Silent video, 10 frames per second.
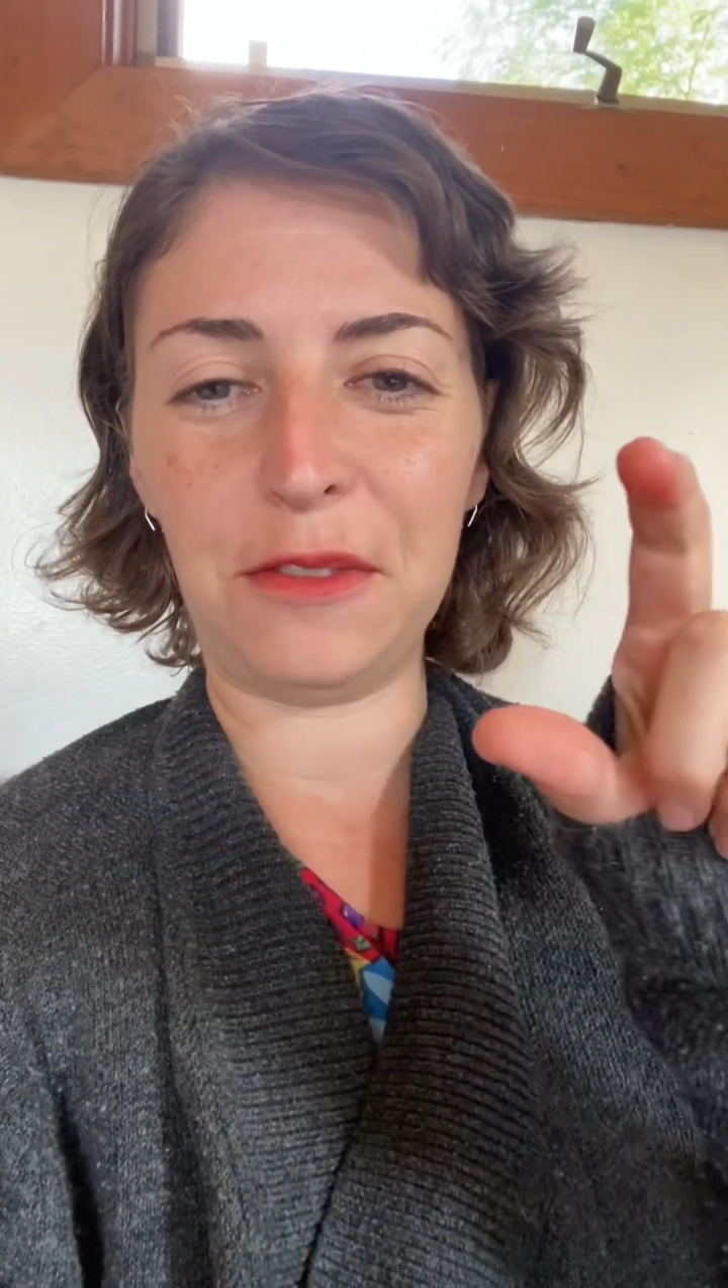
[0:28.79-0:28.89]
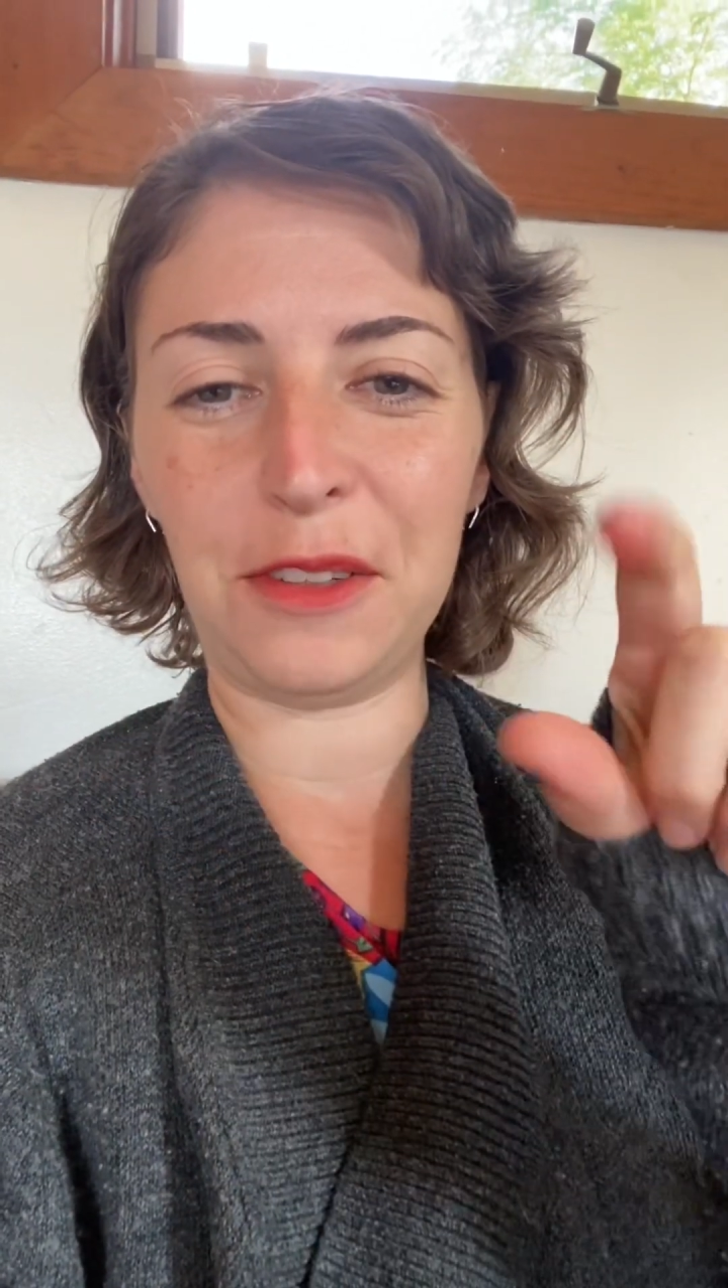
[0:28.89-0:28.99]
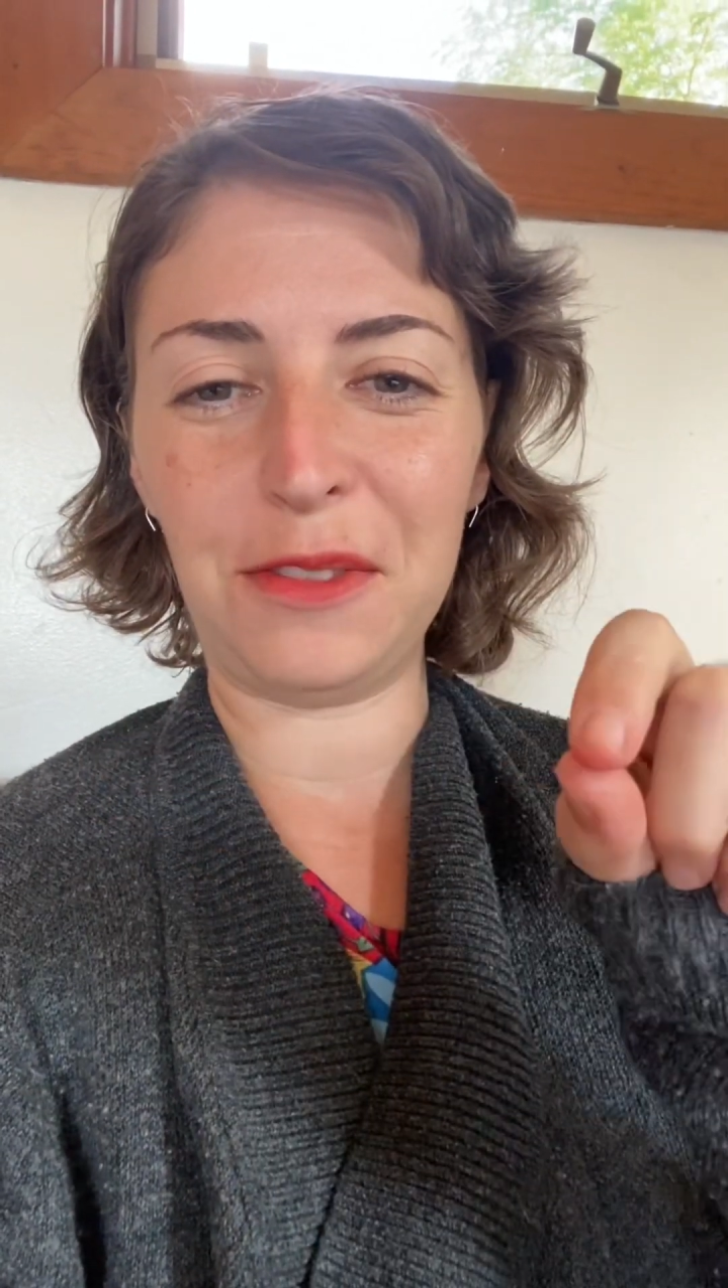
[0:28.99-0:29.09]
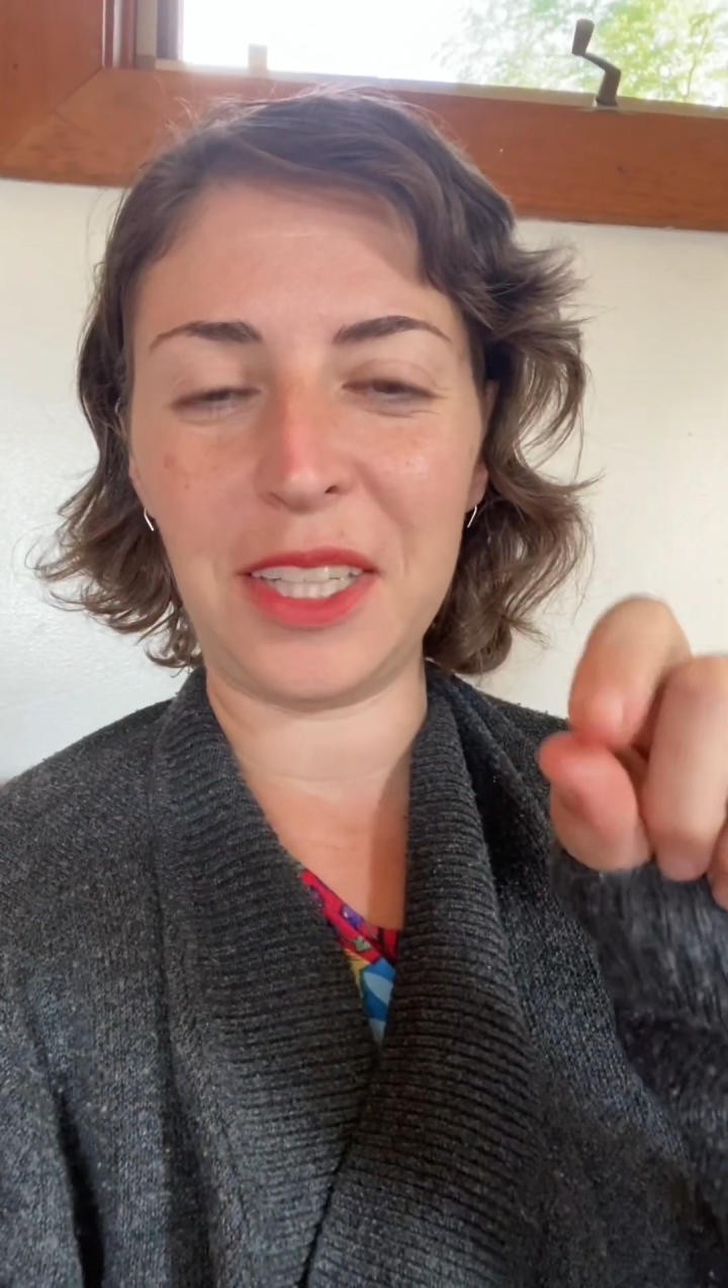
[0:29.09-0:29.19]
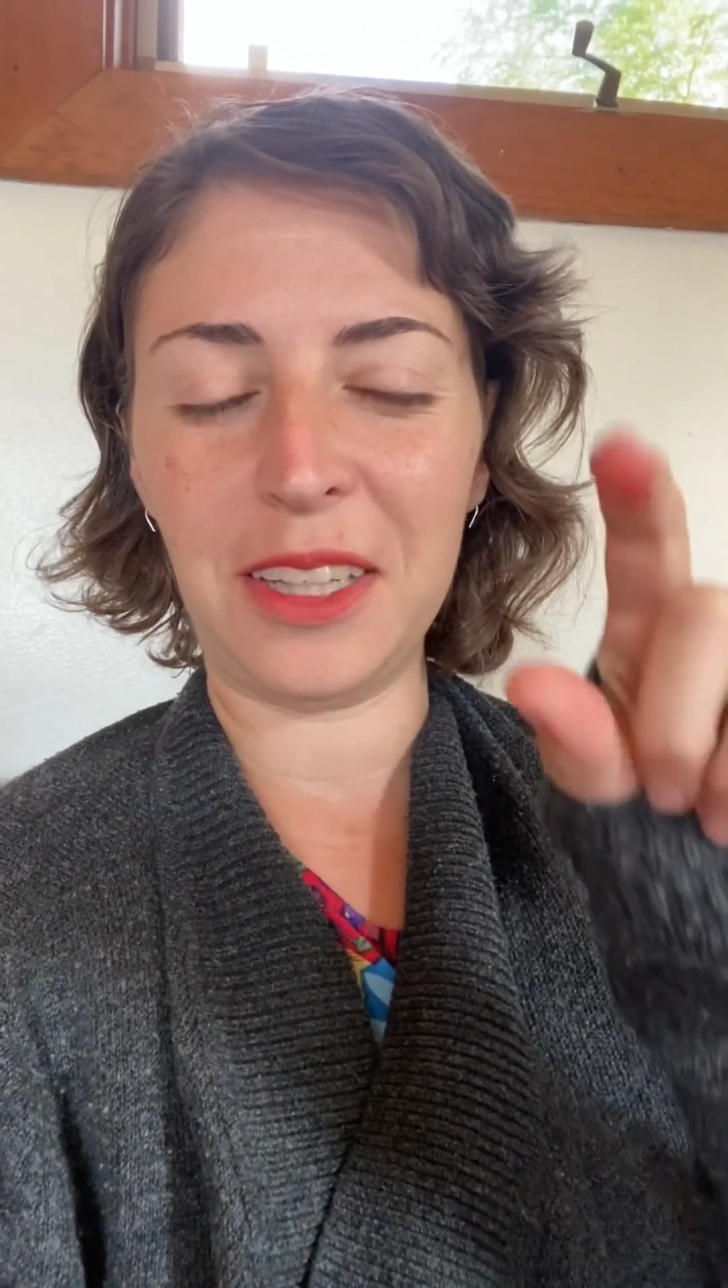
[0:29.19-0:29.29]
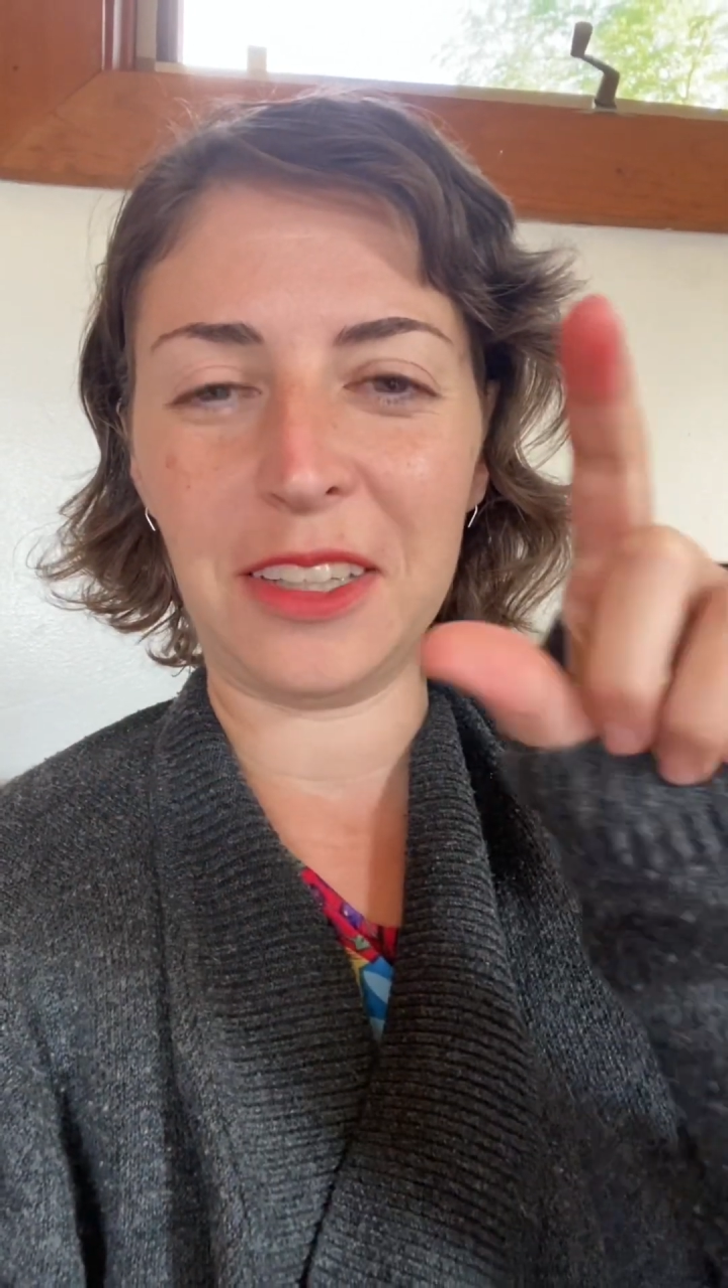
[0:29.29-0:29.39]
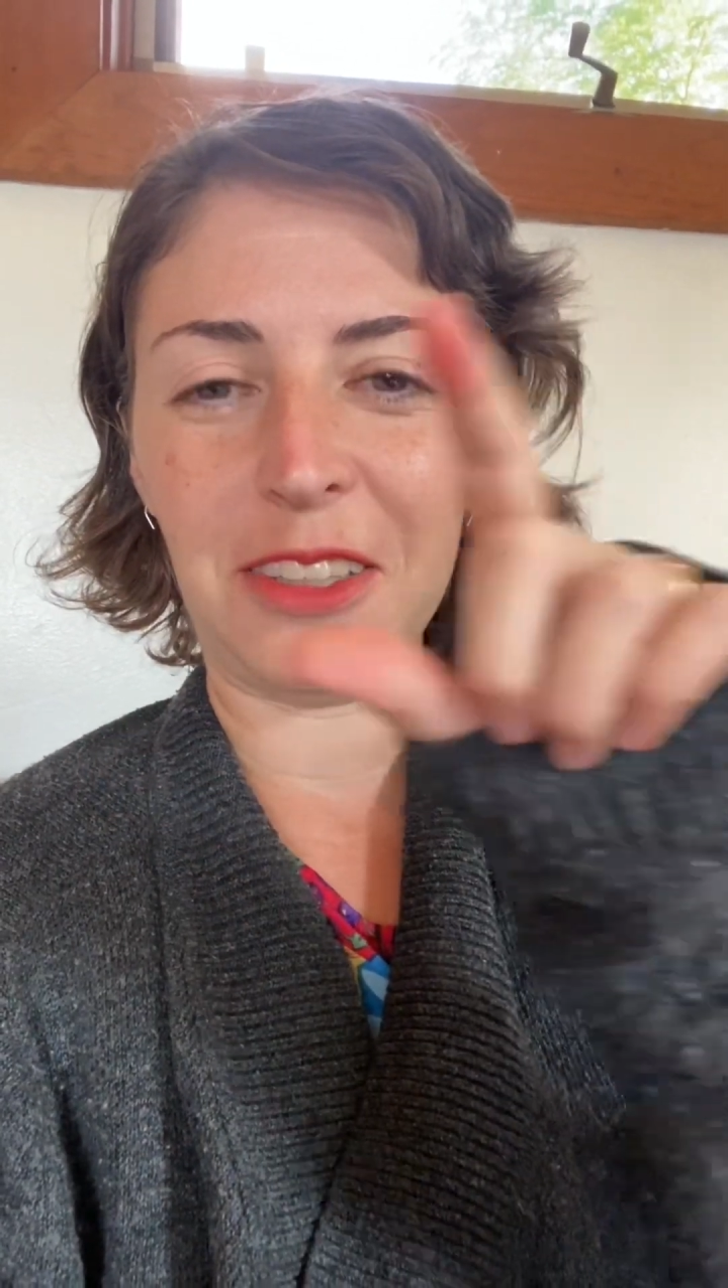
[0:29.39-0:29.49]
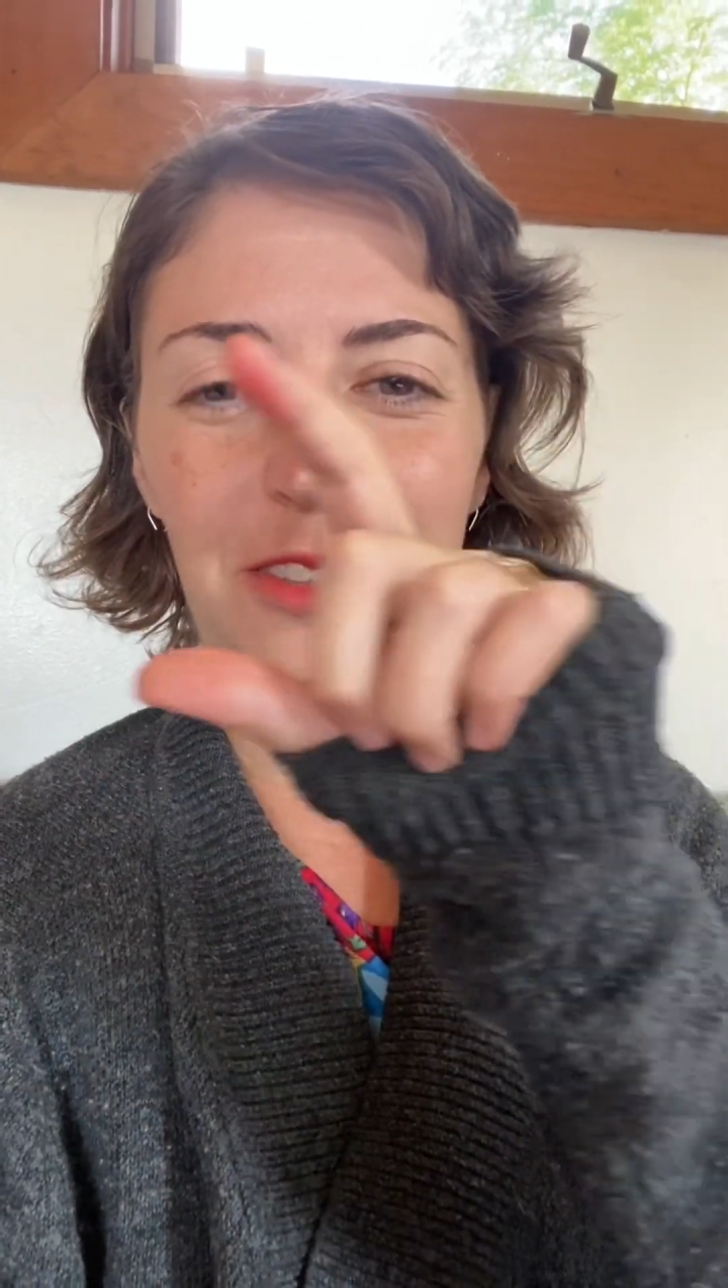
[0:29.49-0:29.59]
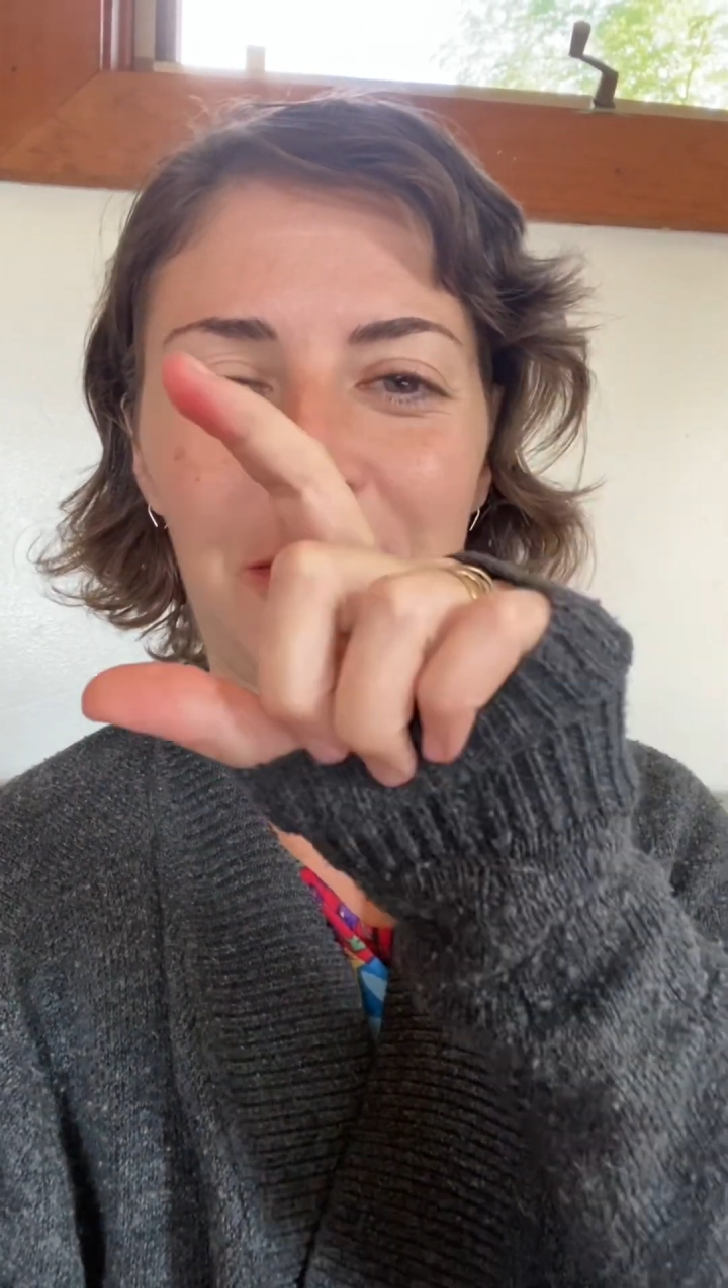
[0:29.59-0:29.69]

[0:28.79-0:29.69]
50 little